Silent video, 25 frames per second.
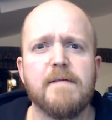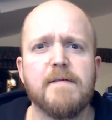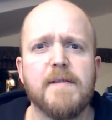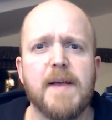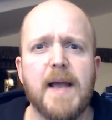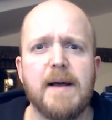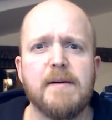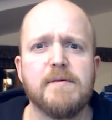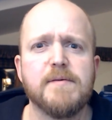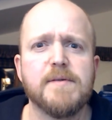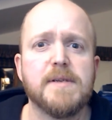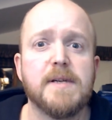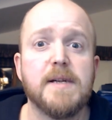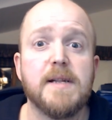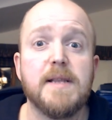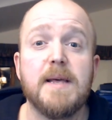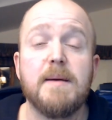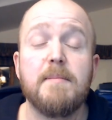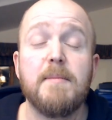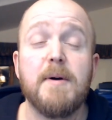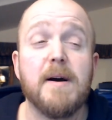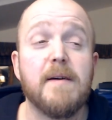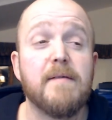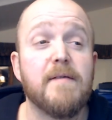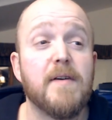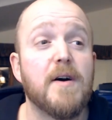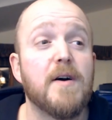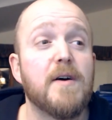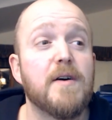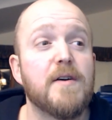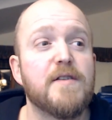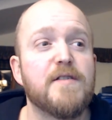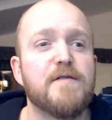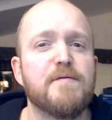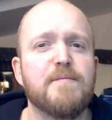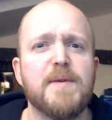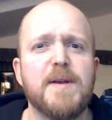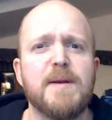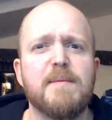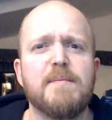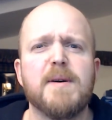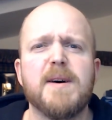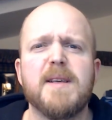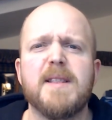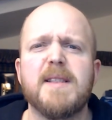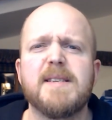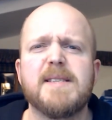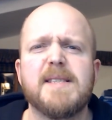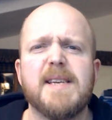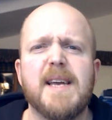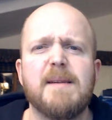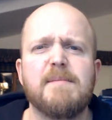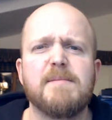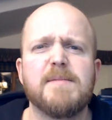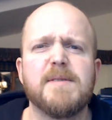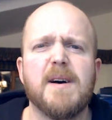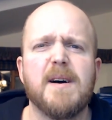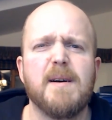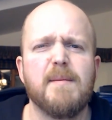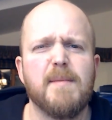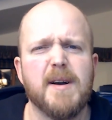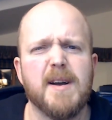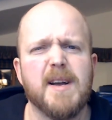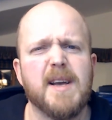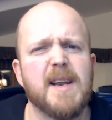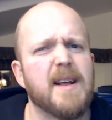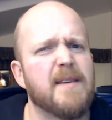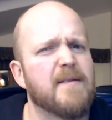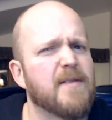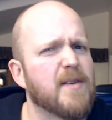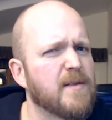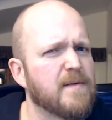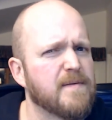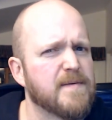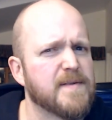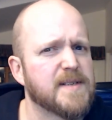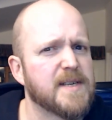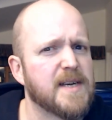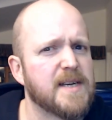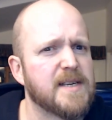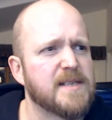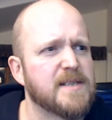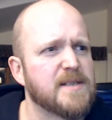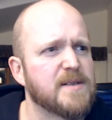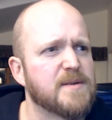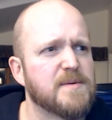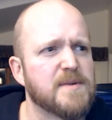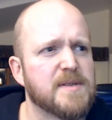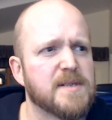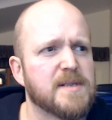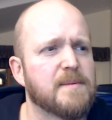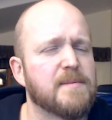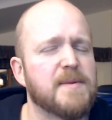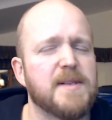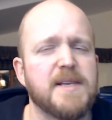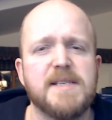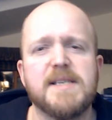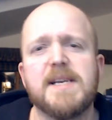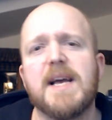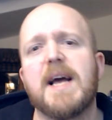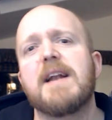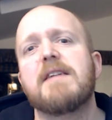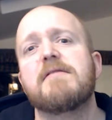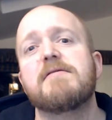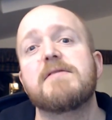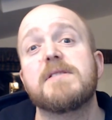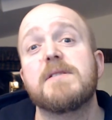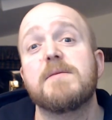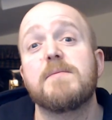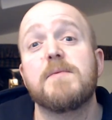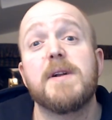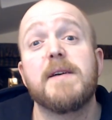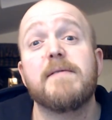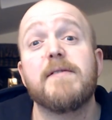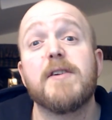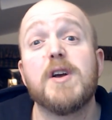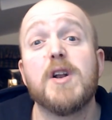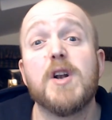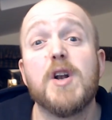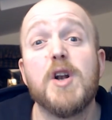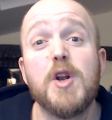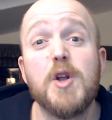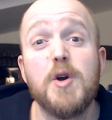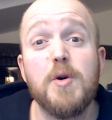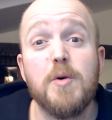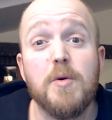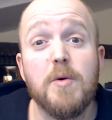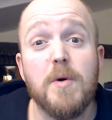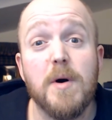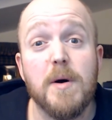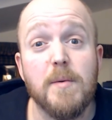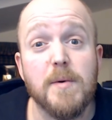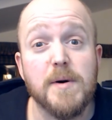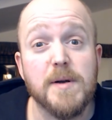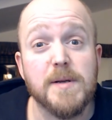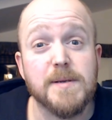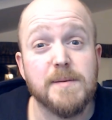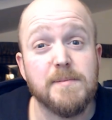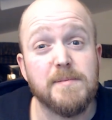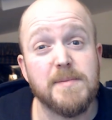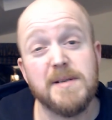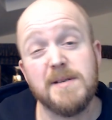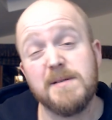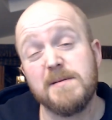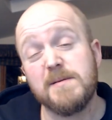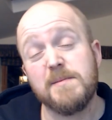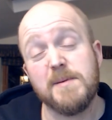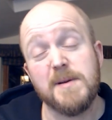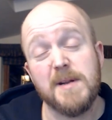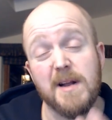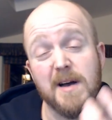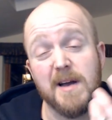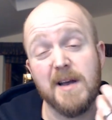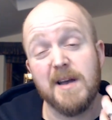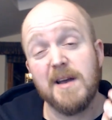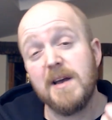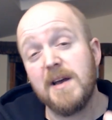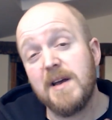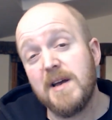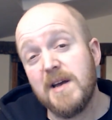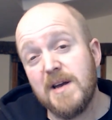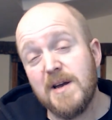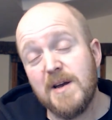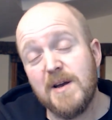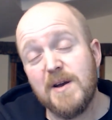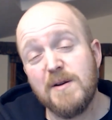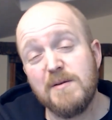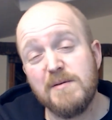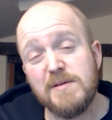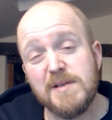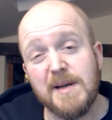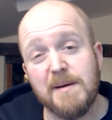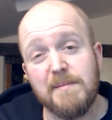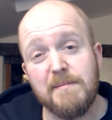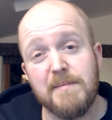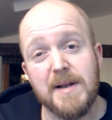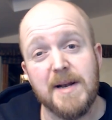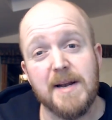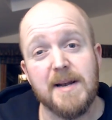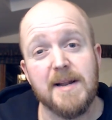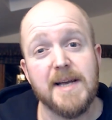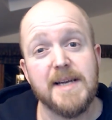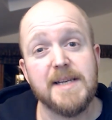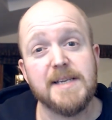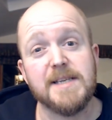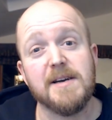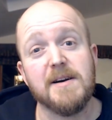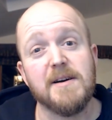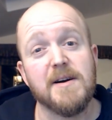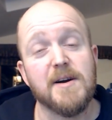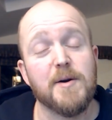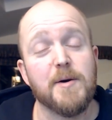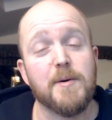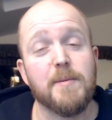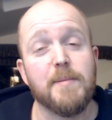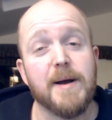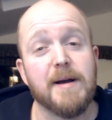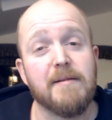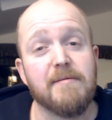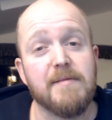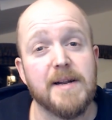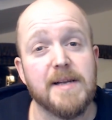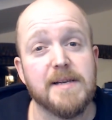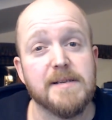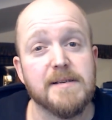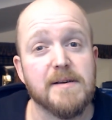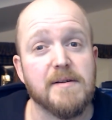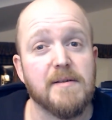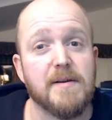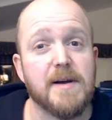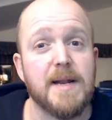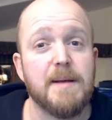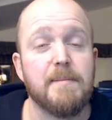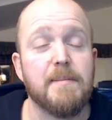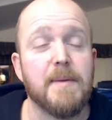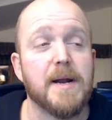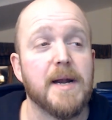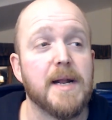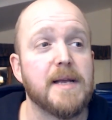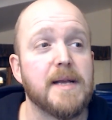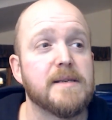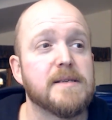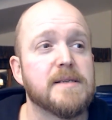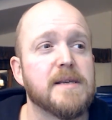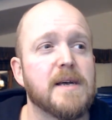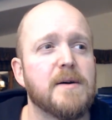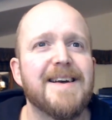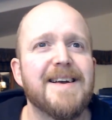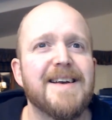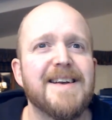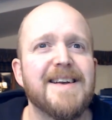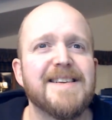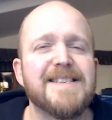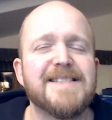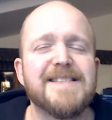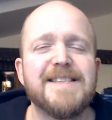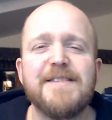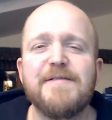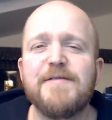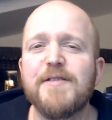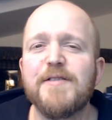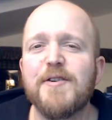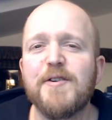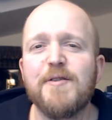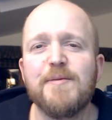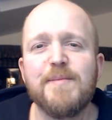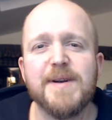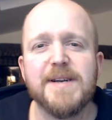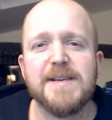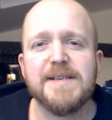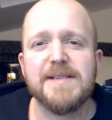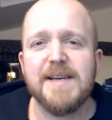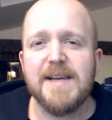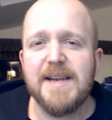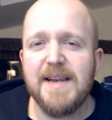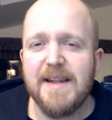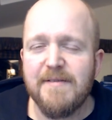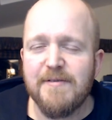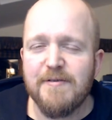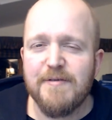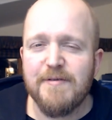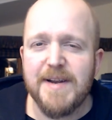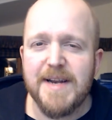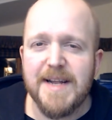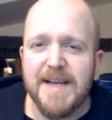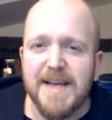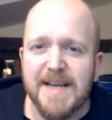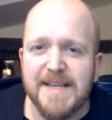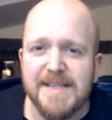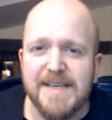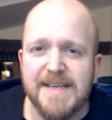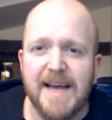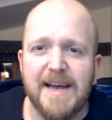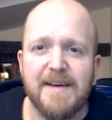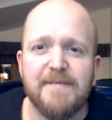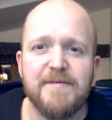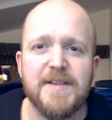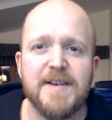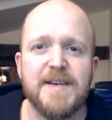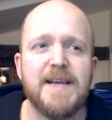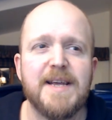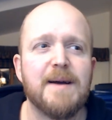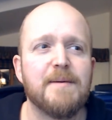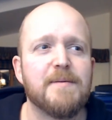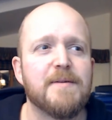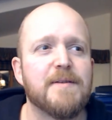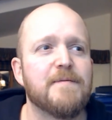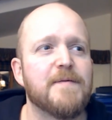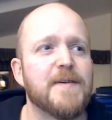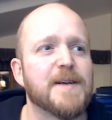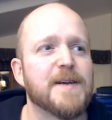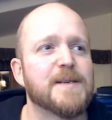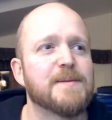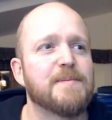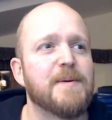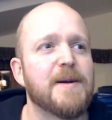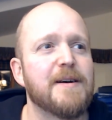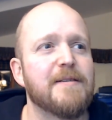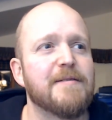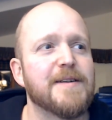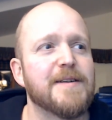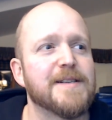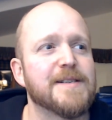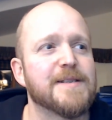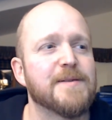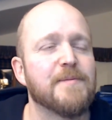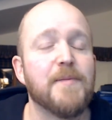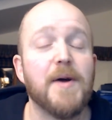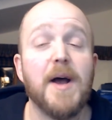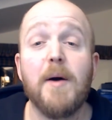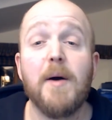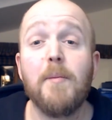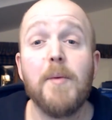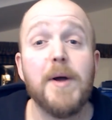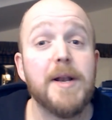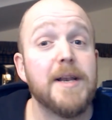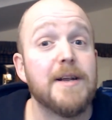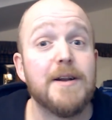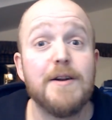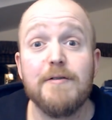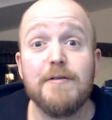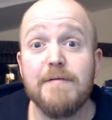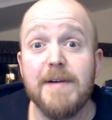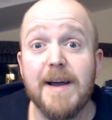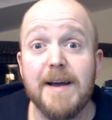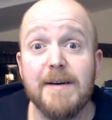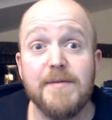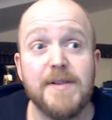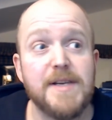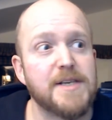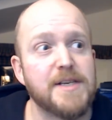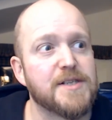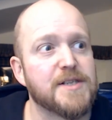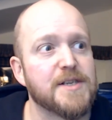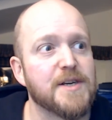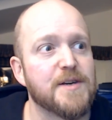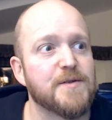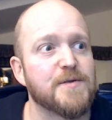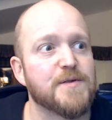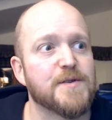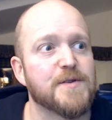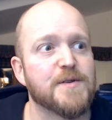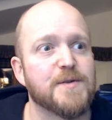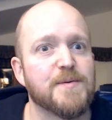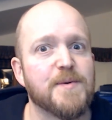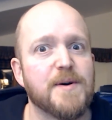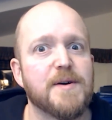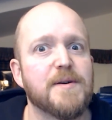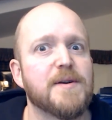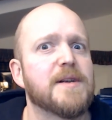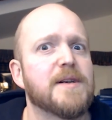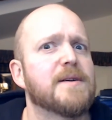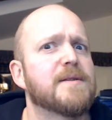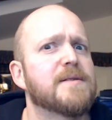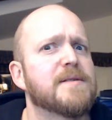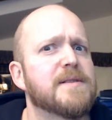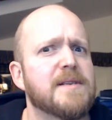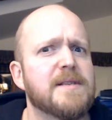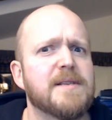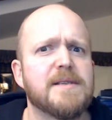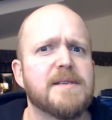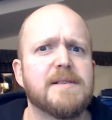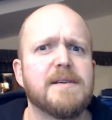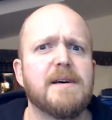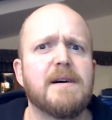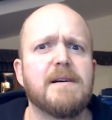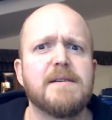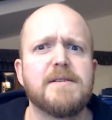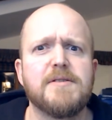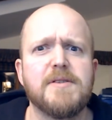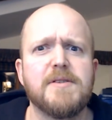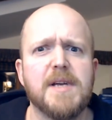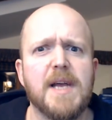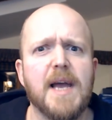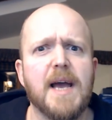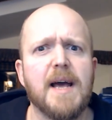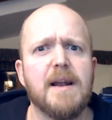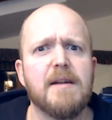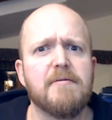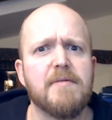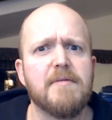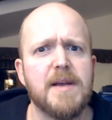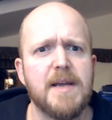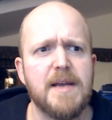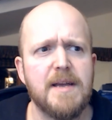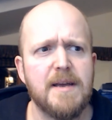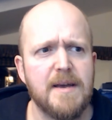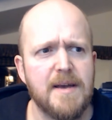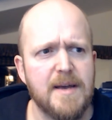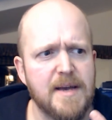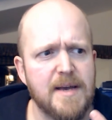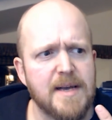council and they might have heard of me, but at the same time I could have conversations with some of these galleries and they wouldn't have a clue who I was, but just be like, who's that middle-aged guy who apparently hasn't got any money? So it's difficult because I never really get to have the depth of experience. And when you look around these shows as well, you know, it's at the Saatchi Gallery.